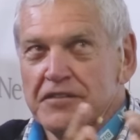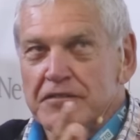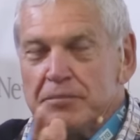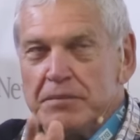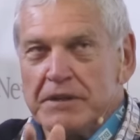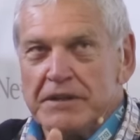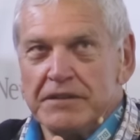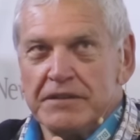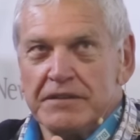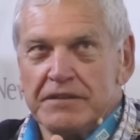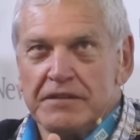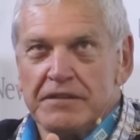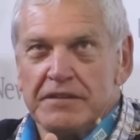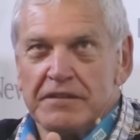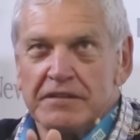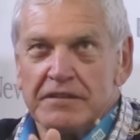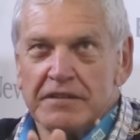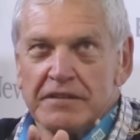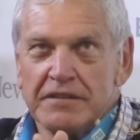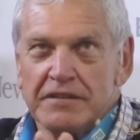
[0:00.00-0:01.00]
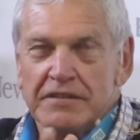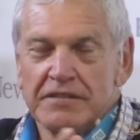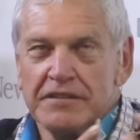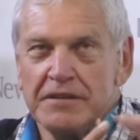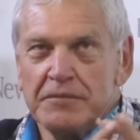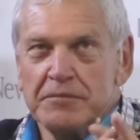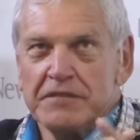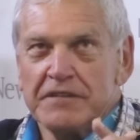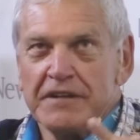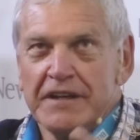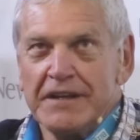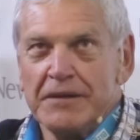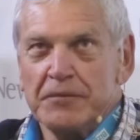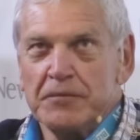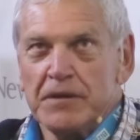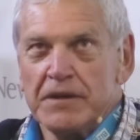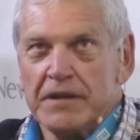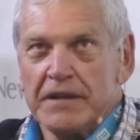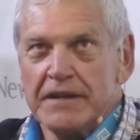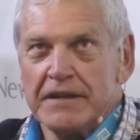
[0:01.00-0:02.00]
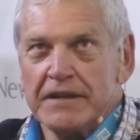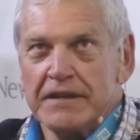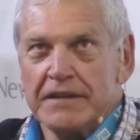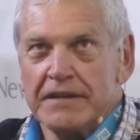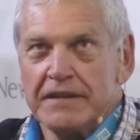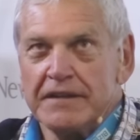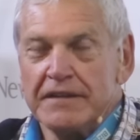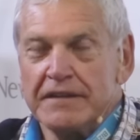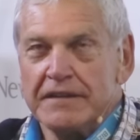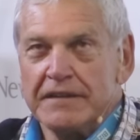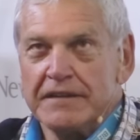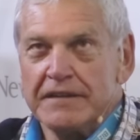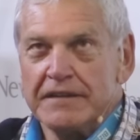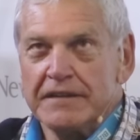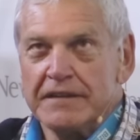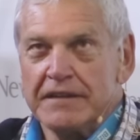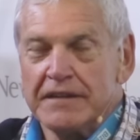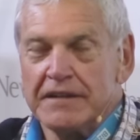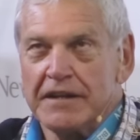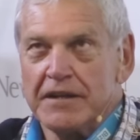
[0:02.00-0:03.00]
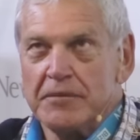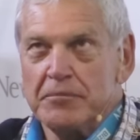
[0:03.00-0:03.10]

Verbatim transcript: spent some time with a, a